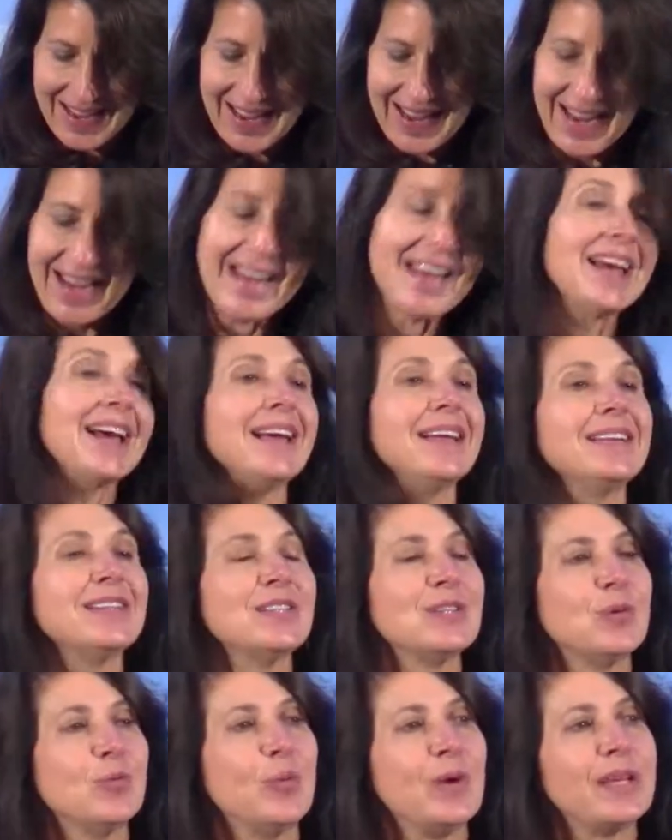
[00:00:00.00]
And
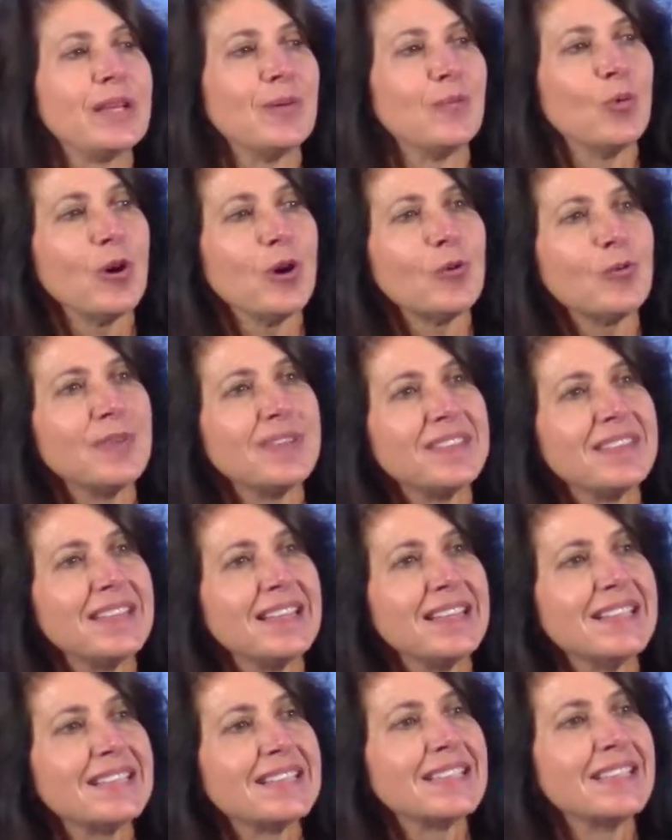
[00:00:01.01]
we can work with
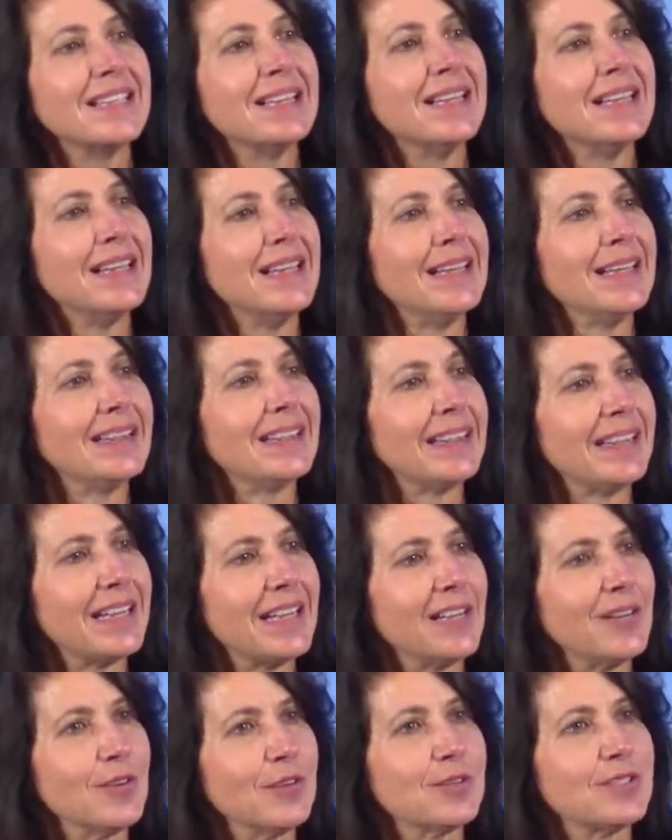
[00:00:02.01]
these
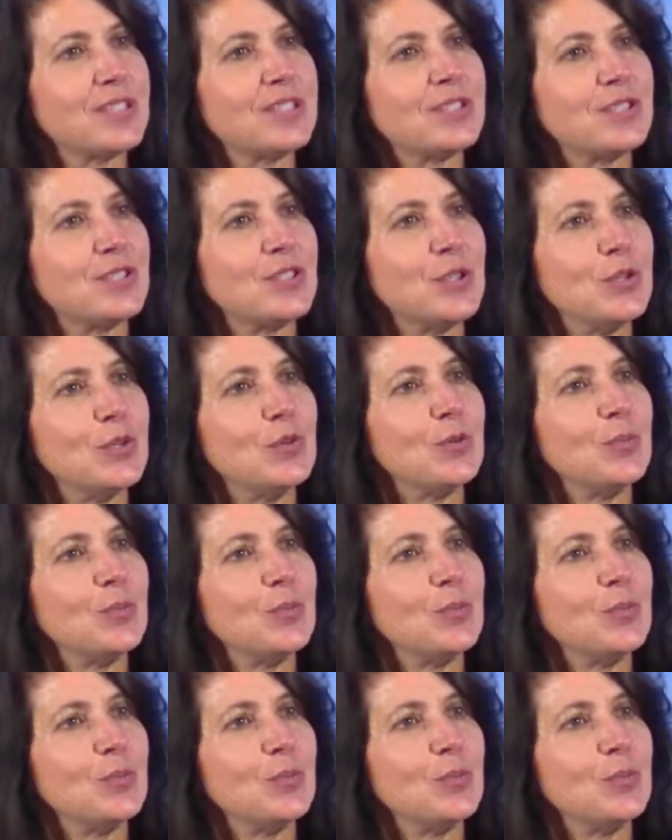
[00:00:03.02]
leaders to